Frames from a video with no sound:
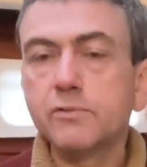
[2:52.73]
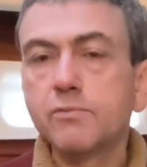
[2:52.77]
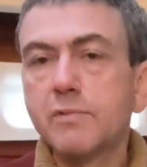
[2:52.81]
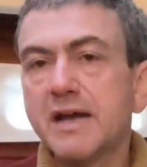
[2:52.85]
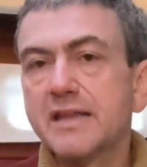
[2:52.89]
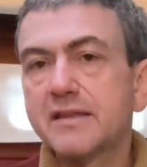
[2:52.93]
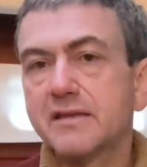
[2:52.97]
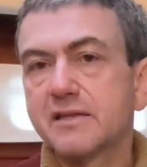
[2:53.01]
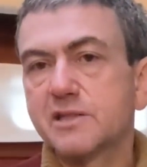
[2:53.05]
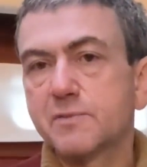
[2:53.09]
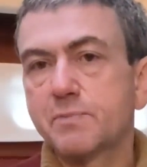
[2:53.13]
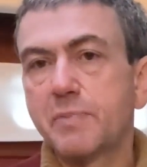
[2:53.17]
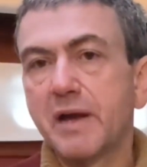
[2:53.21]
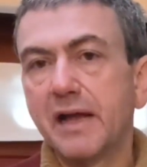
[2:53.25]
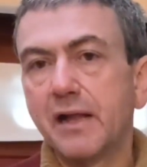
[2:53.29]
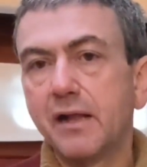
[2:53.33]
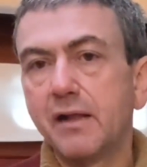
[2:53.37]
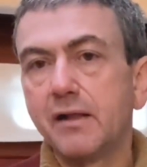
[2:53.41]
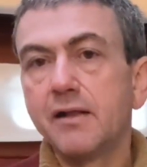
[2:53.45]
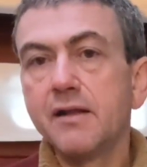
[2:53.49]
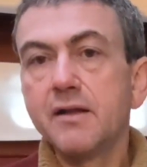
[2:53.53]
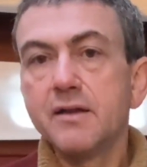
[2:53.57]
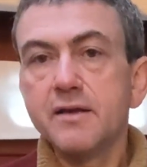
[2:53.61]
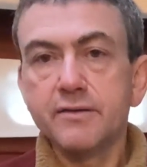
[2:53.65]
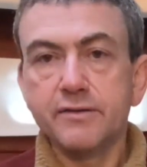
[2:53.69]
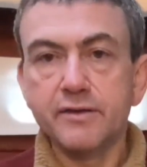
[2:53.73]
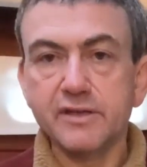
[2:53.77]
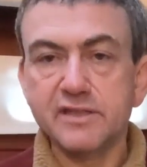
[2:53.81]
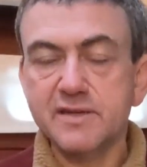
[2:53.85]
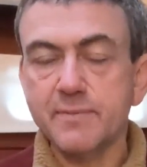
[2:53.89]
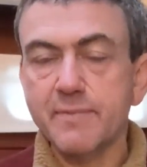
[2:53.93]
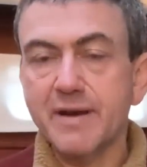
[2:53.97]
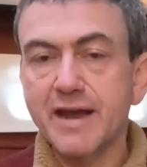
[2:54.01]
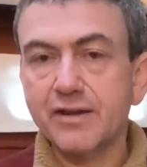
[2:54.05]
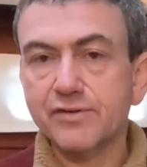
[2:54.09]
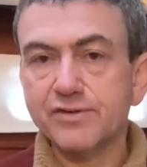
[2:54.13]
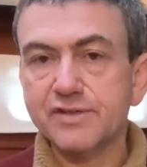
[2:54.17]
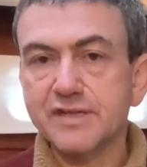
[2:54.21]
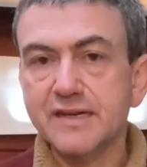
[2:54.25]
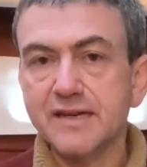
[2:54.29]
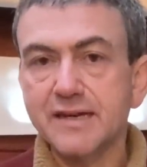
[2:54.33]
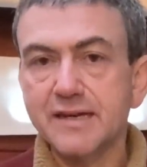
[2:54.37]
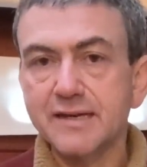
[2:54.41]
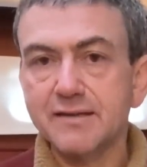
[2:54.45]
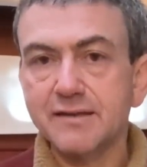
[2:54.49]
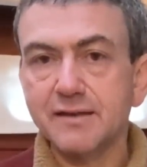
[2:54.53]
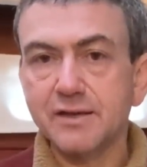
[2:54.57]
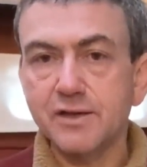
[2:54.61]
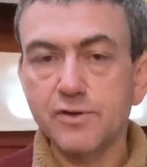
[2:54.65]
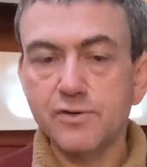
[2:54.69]
weather spell that's about to
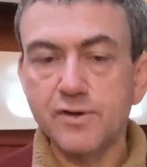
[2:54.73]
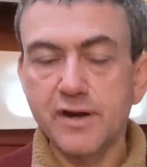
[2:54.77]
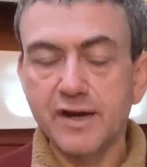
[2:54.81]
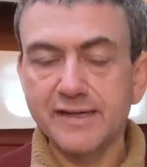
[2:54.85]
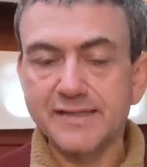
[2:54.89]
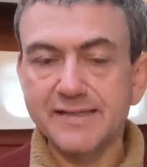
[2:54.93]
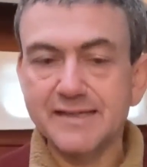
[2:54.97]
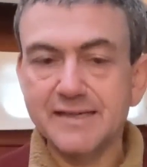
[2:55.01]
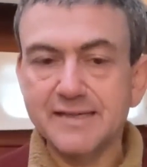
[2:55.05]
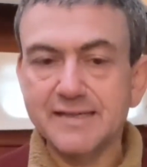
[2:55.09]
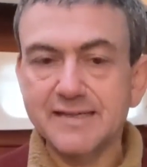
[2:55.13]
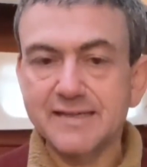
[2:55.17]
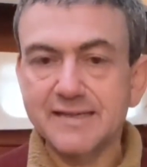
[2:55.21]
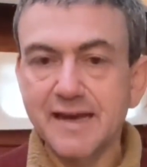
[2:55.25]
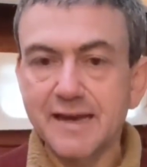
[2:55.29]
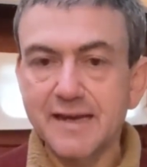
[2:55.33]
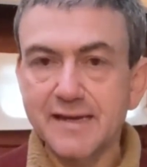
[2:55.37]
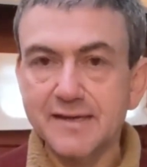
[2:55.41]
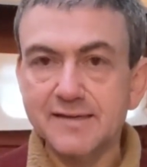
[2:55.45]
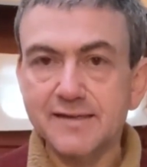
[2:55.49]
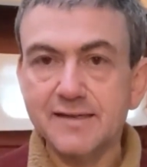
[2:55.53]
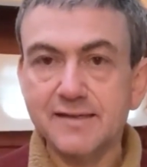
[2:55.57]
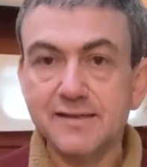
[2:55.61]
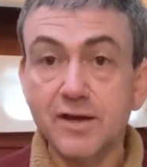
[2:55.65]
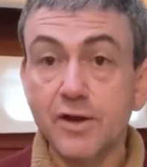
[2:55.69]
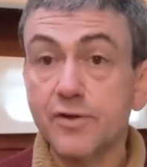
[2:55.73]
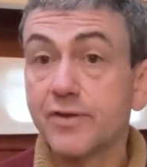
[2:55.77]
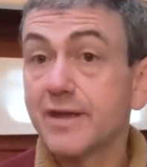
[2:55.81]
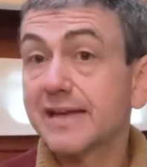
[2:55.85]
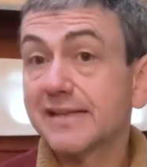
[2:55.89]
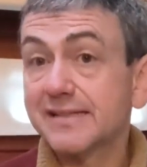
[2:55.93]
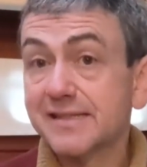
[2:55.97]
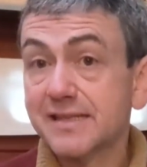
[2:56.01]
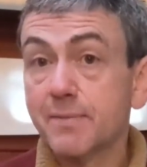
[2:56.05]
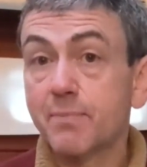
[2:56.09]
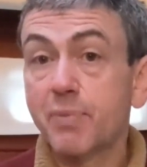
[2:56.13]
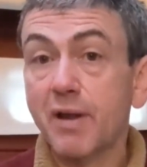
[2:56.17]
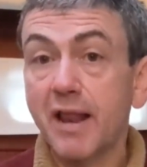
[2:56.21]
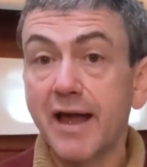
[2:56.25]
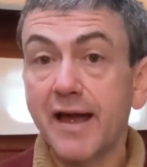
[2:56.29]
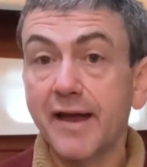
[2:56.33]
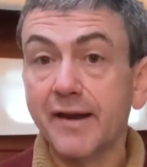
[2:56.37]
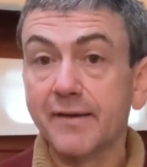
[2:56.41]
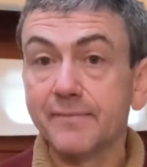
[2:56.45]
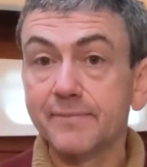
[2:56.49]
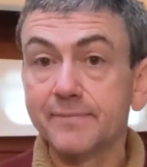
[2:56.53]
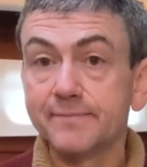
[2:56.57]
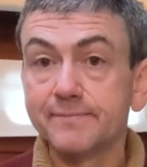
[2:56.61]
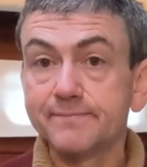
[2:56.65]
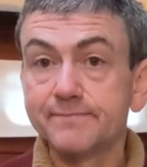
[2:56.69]
hit the United States. So that's the plan.